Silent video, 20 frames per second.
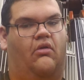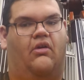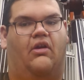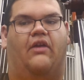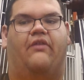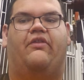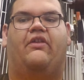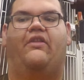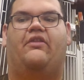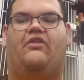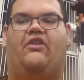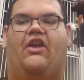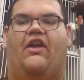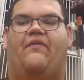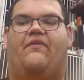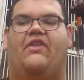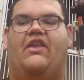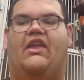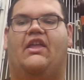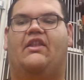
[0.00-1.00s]
and then you
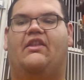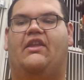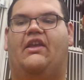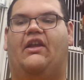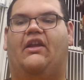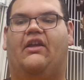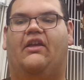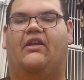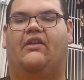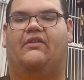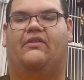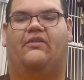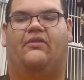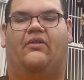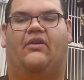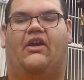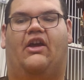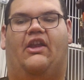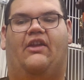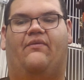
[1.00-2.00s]
have the ending.
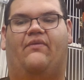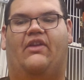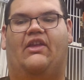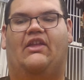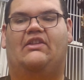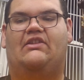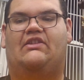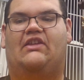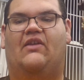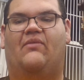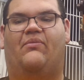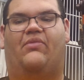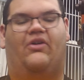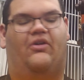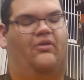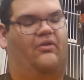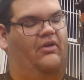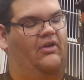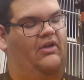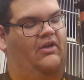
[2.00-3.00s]
So kind of in
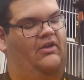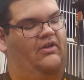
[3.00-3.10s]
tempo,